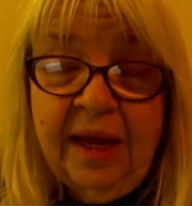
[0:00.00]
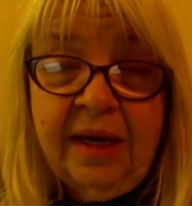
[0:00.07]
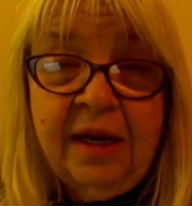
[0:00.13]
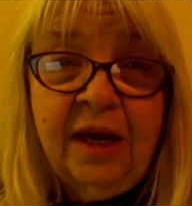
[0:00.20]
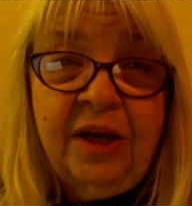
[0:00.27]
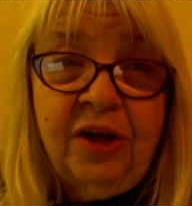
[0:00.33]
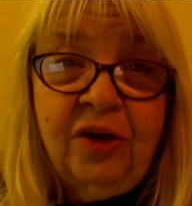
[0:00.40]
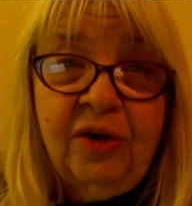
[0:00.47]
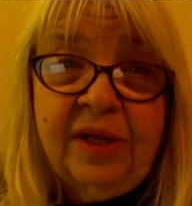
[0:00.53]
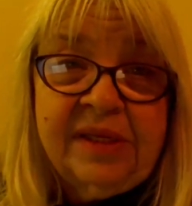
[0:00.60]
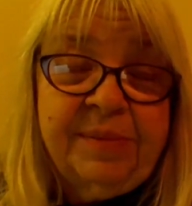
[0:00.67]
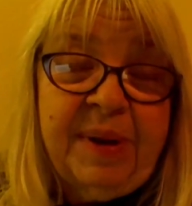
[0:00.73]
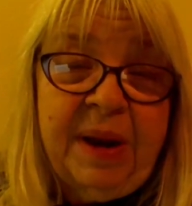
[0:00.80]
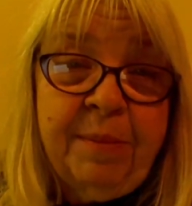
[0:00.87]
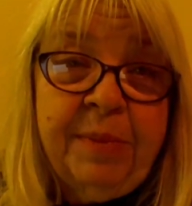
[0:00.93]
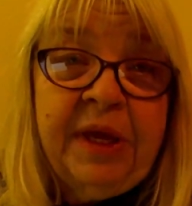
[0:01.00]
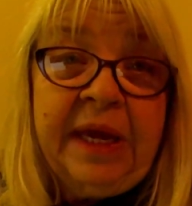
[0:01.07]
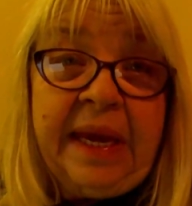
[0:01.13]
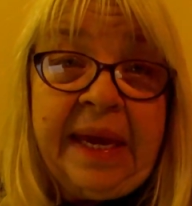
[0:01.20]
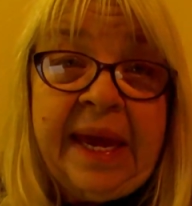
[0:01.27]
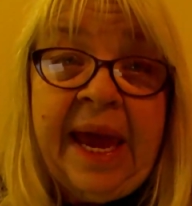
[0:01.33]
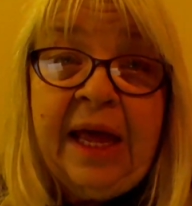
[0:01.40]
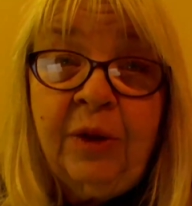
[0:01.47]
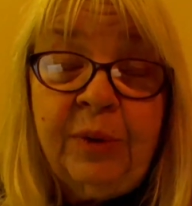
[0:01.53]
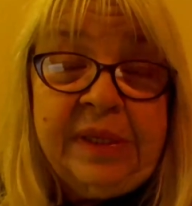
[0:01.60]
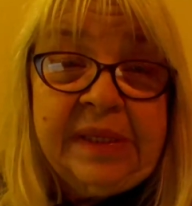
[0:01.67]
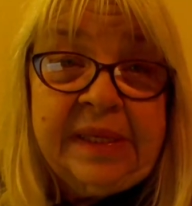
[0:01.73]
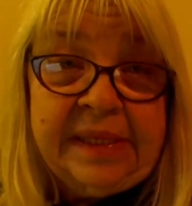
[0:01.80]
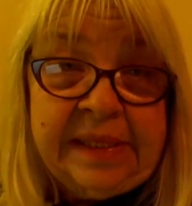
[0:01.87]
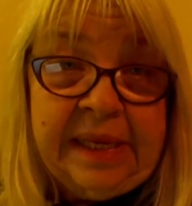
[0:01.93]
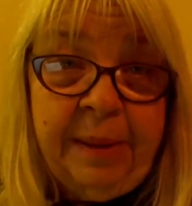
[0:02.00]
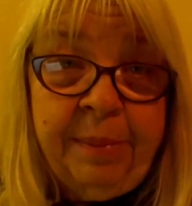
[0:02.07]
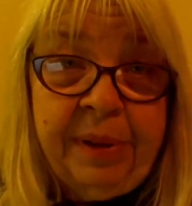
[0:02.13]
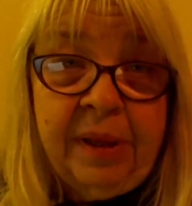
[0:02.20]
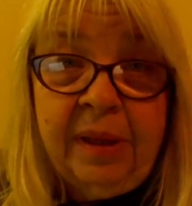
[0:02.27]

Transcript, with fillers: Now you know that's about a million calories a sip.